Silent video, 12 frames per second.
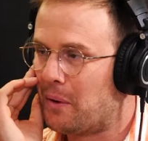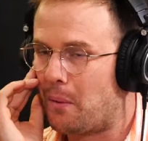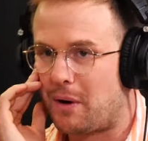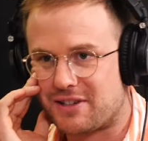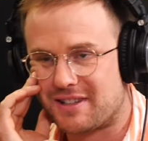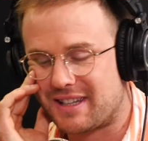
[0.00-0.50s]
or
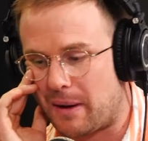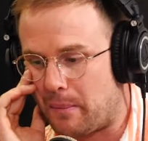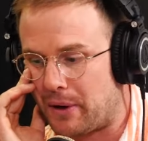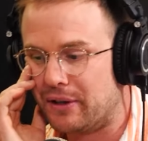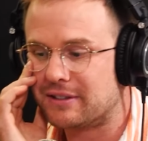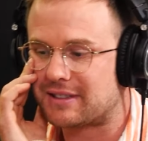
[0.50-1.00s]
I should say
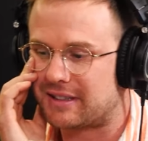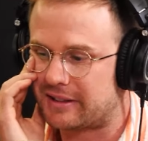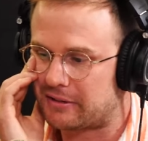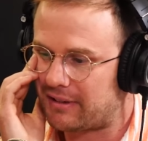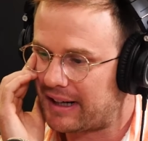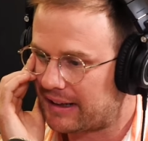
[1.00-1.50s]
person in
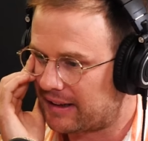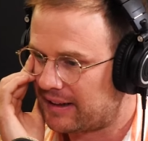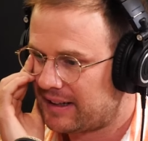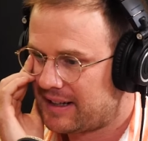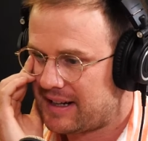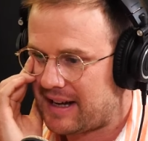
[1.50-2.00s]
the ring,
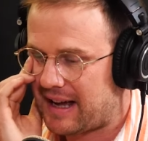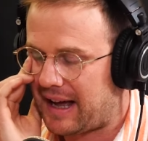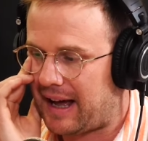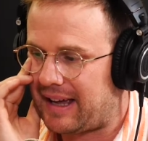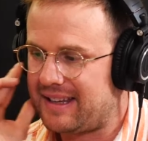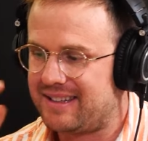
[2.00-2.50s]

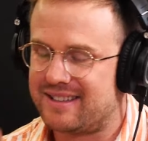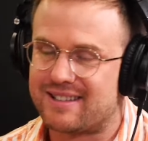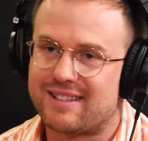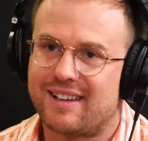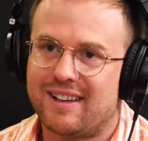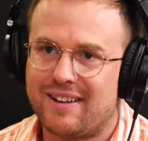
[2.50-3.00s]
uh,
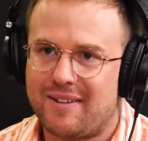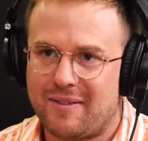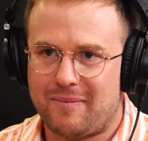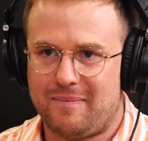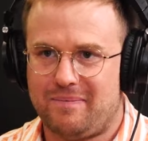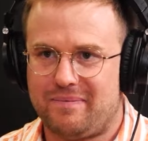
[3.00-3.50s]
is
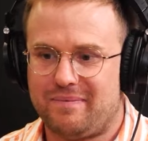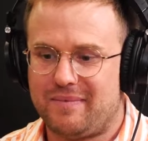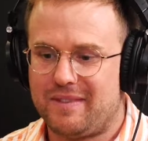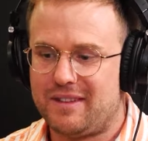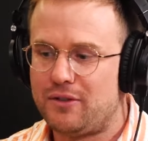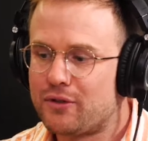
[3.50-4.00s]

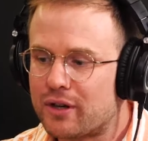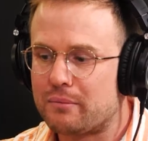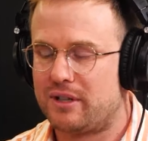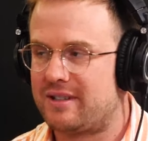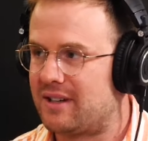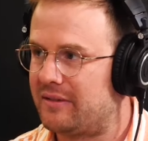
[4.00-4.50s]
you've got to
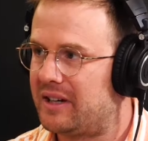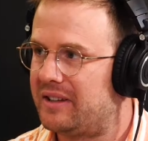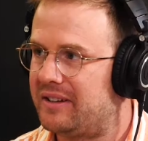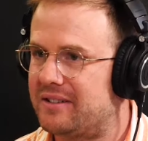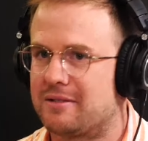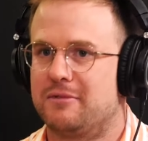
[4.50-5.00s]
put yourself out
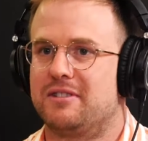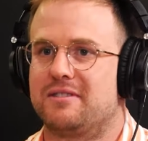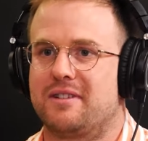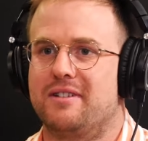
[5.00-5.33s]
there as a business